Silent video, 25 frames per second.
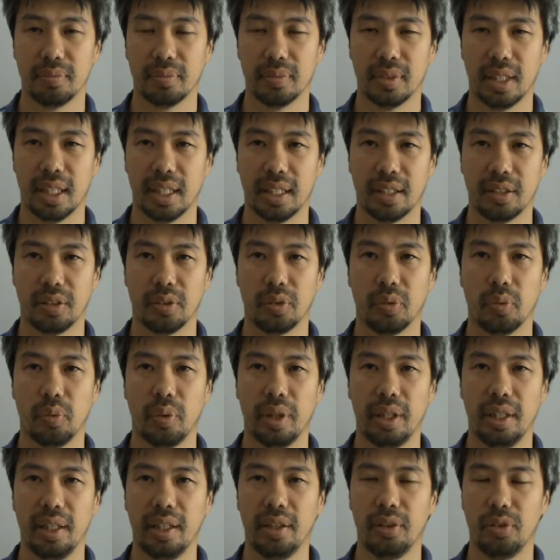that we
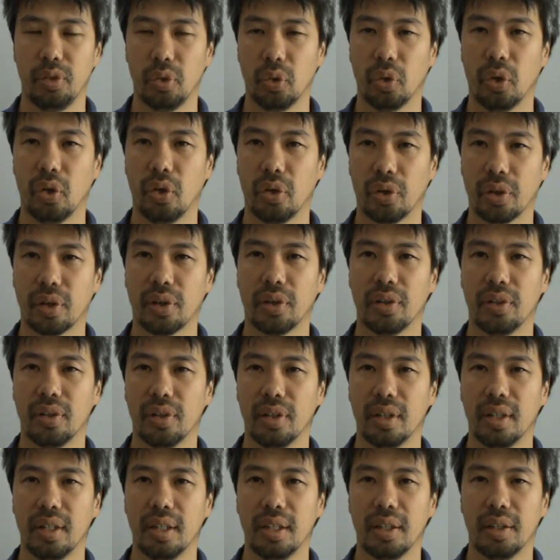need to look
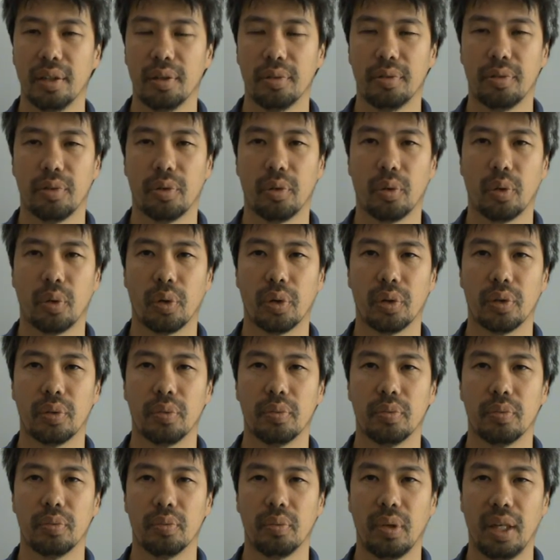for
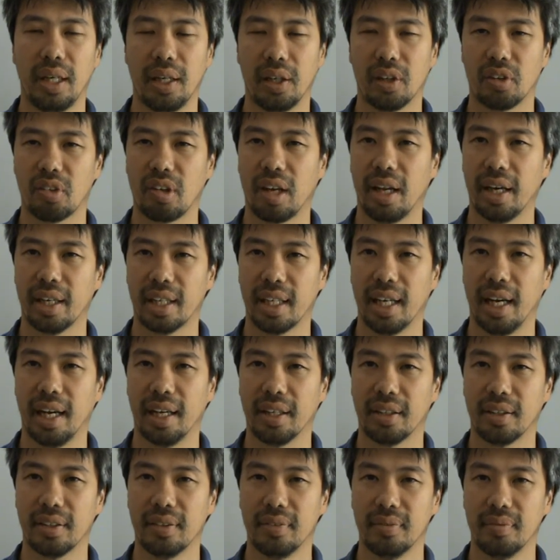leaders like that,